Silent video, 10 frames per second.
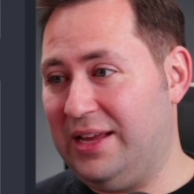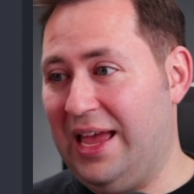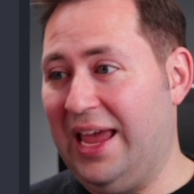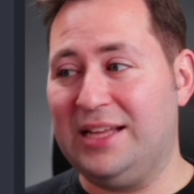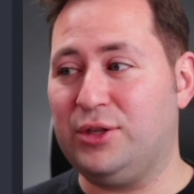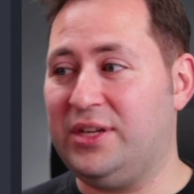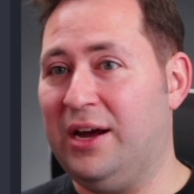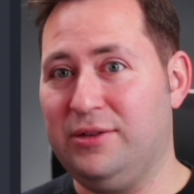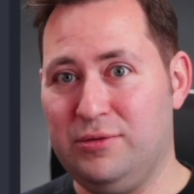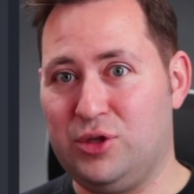hands
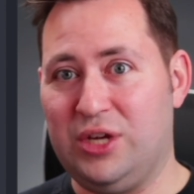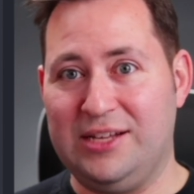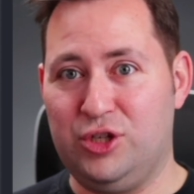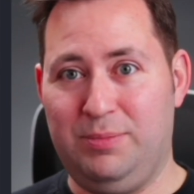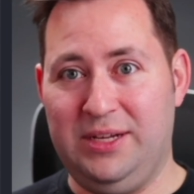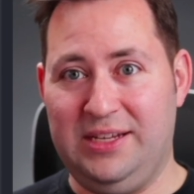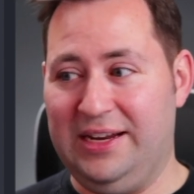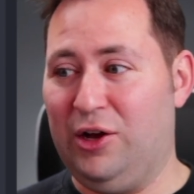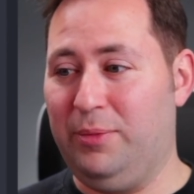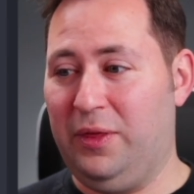down use ChatGPT
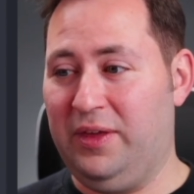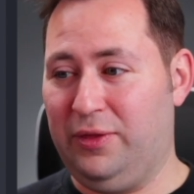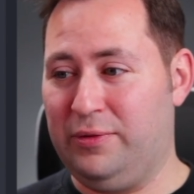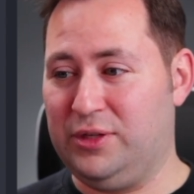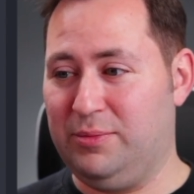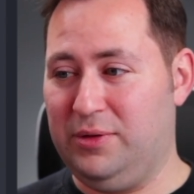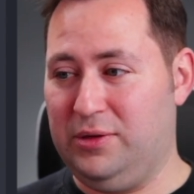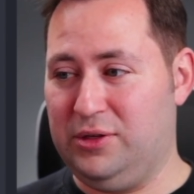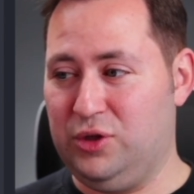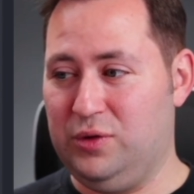to help me think through some of
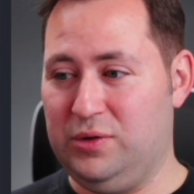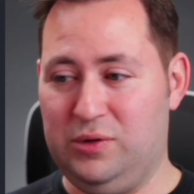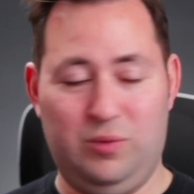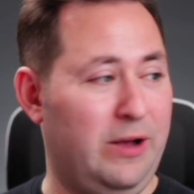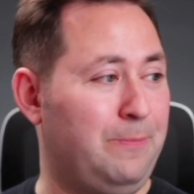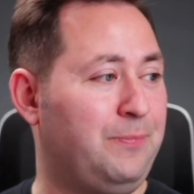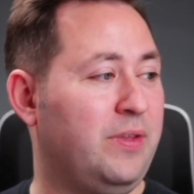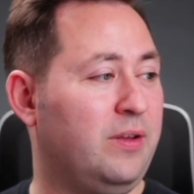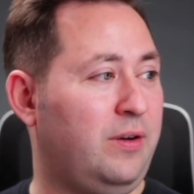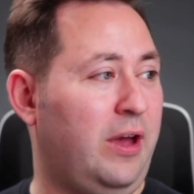these issues as well.
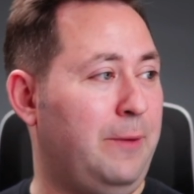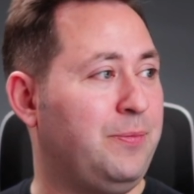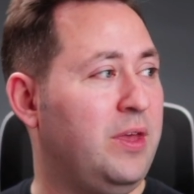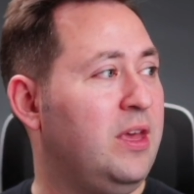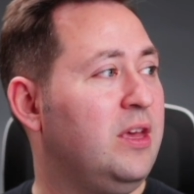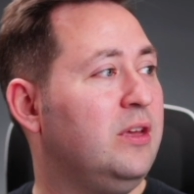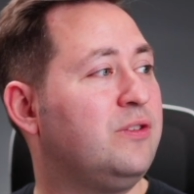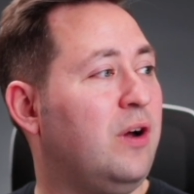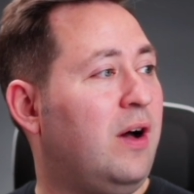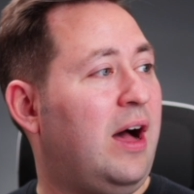Okay,
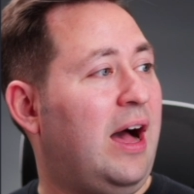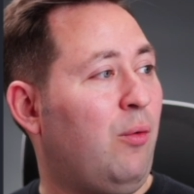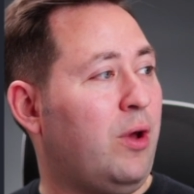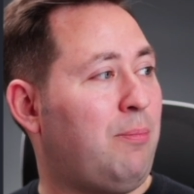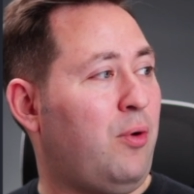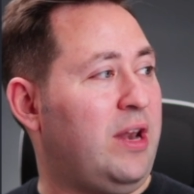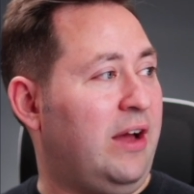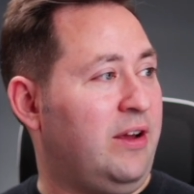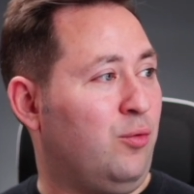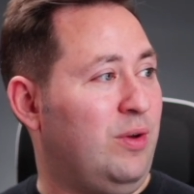so I want to point
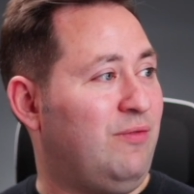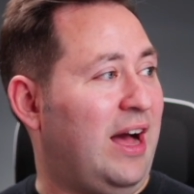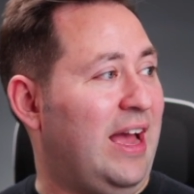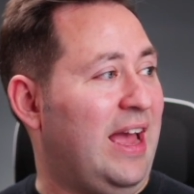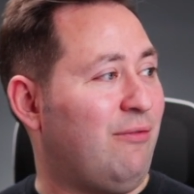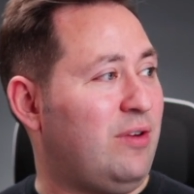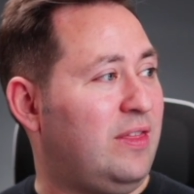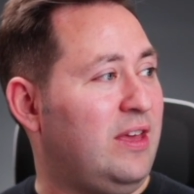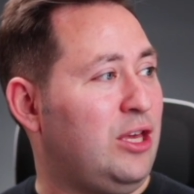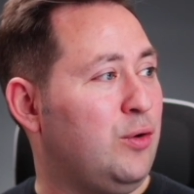out here, we've got
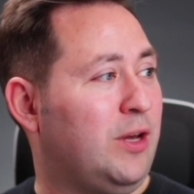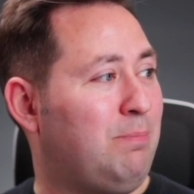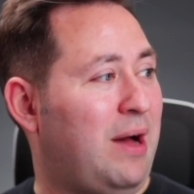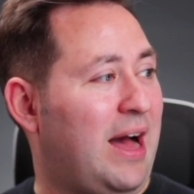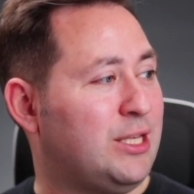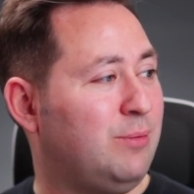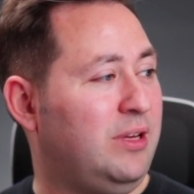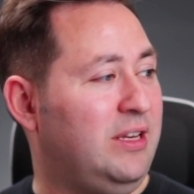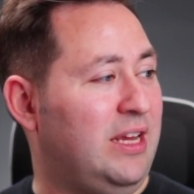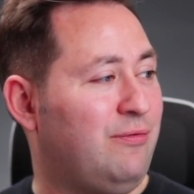everything you could
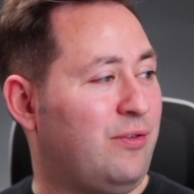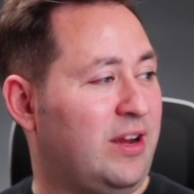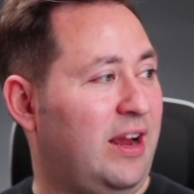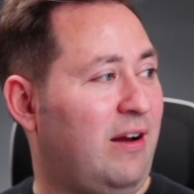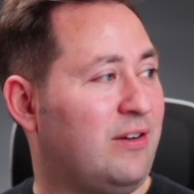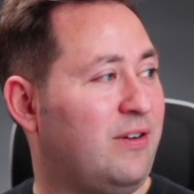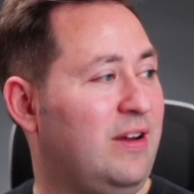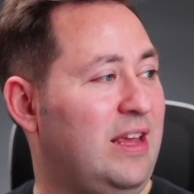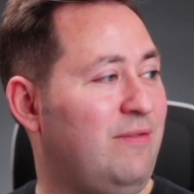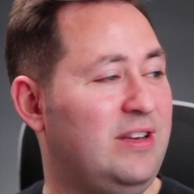possibly need for a
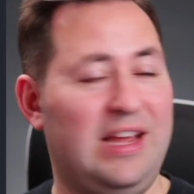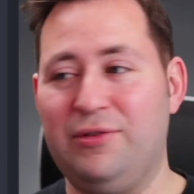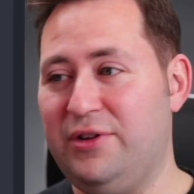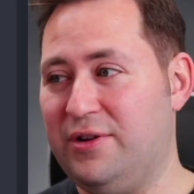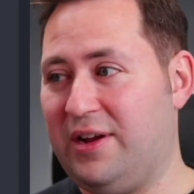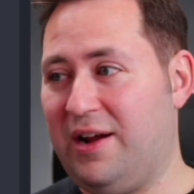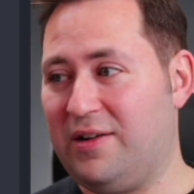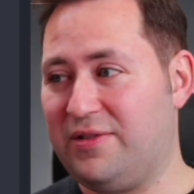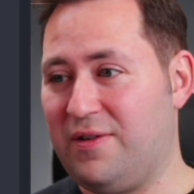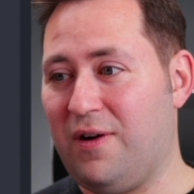character, even down to your
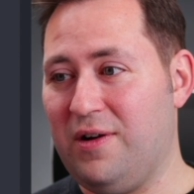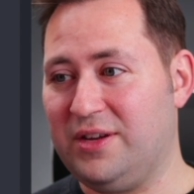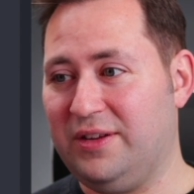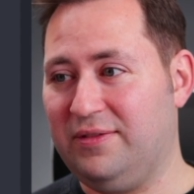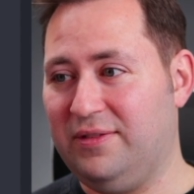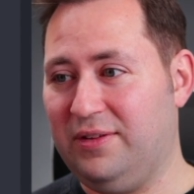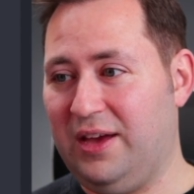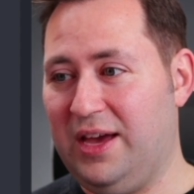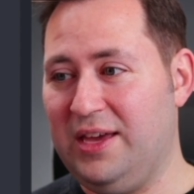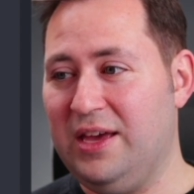character art.
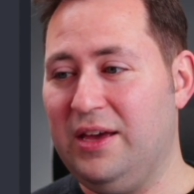Okay,